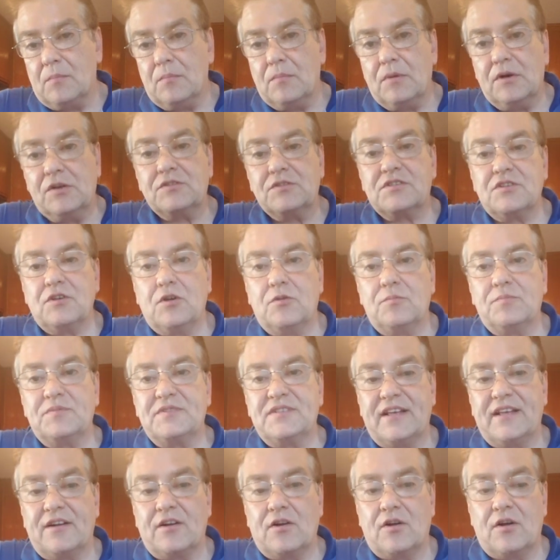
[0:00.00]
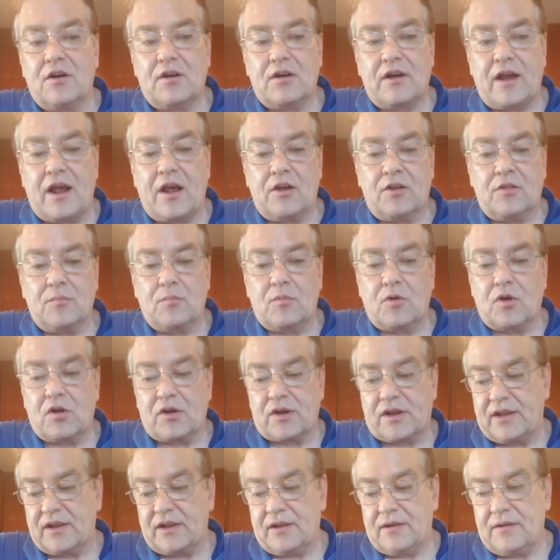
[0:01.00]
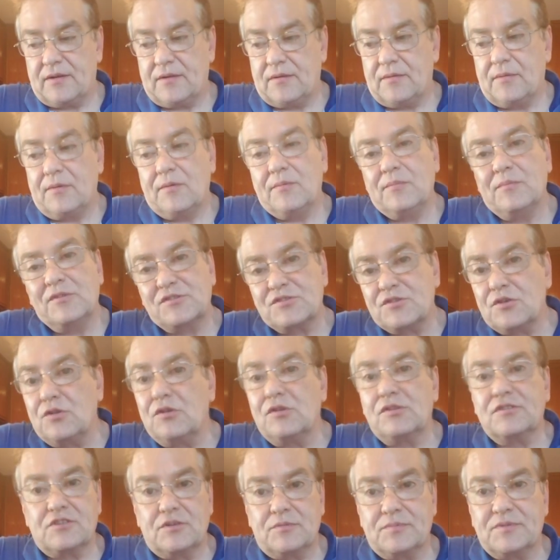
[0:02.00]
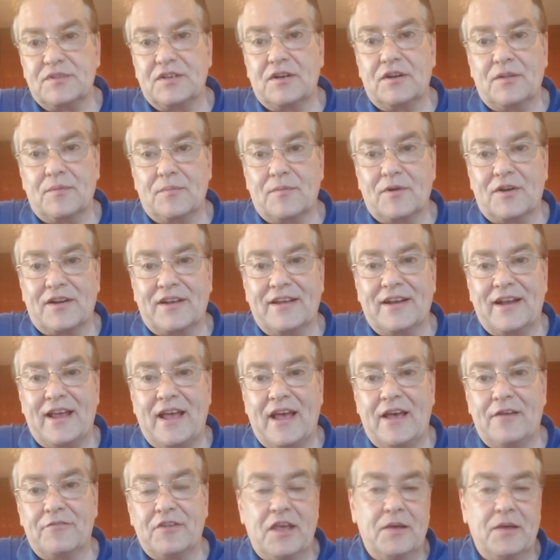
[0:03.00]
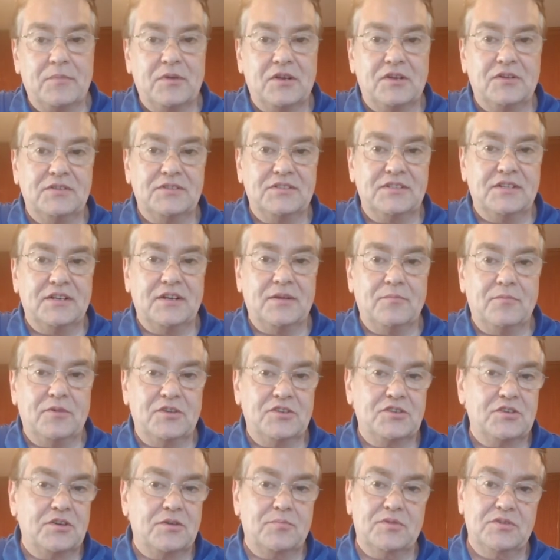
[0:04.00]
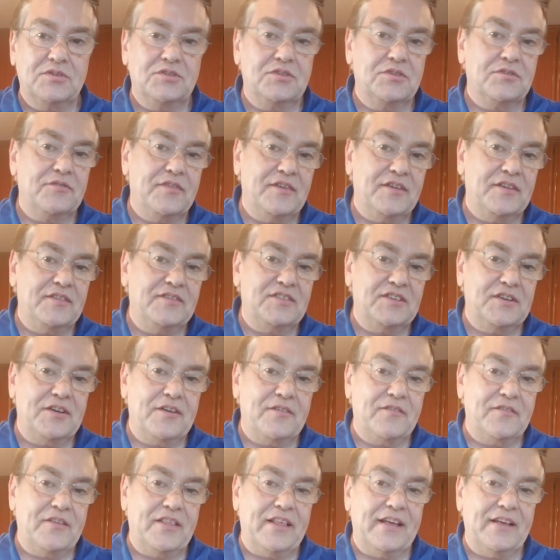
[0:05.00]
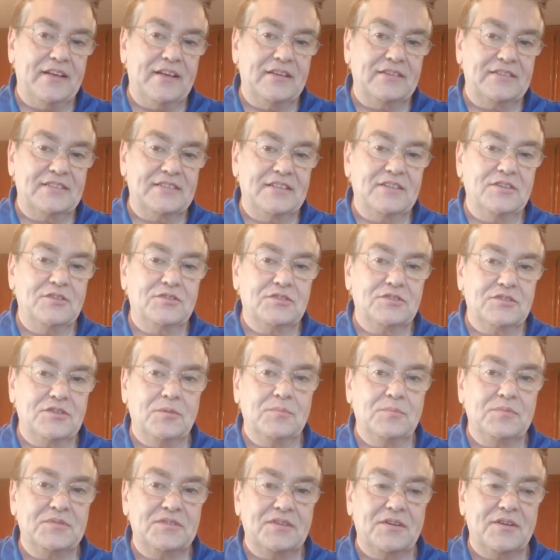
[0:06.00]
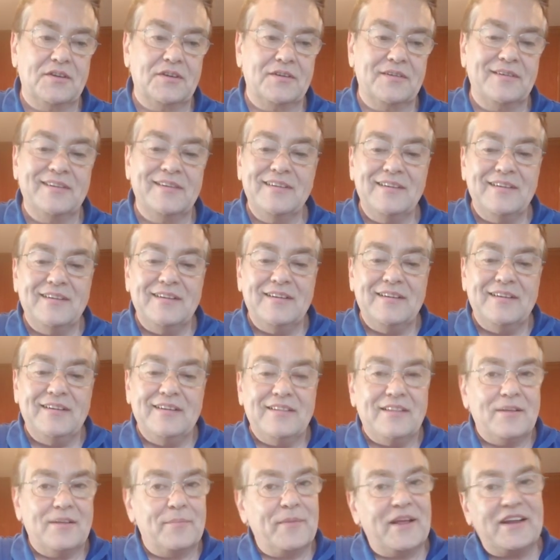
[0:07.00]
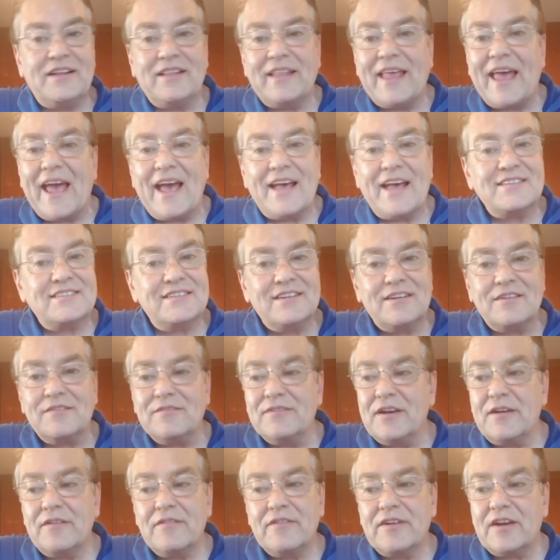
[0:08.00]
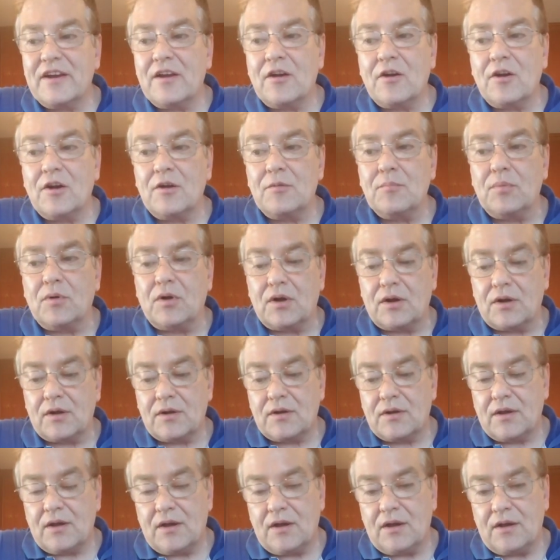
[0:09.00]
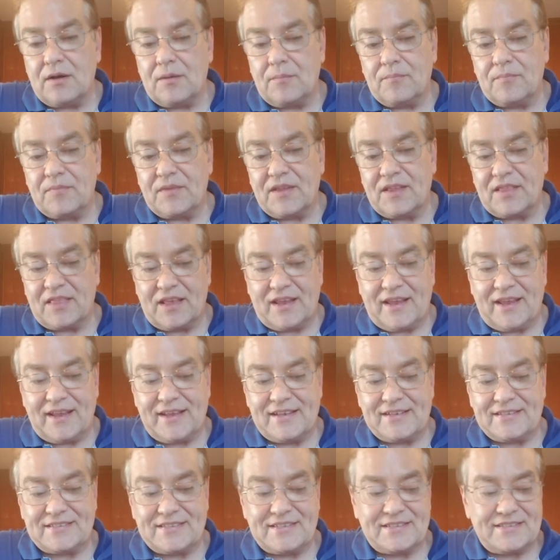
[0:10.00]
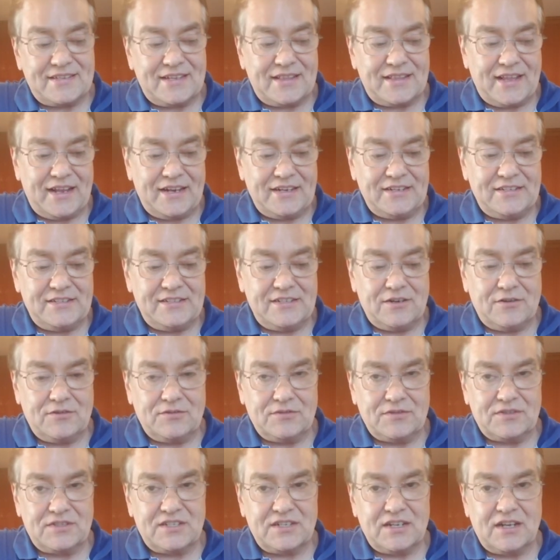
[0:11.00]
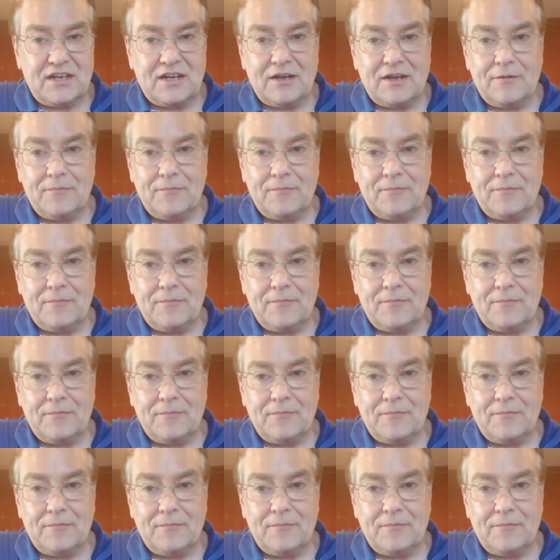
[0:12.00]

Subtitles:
Most soaps that are out of the market, almost all soaps that are on the market, have chemicals in them, which are preservatives and everything else, and those soaps they're made to last. They're very, very hard bar. The thing is that they don't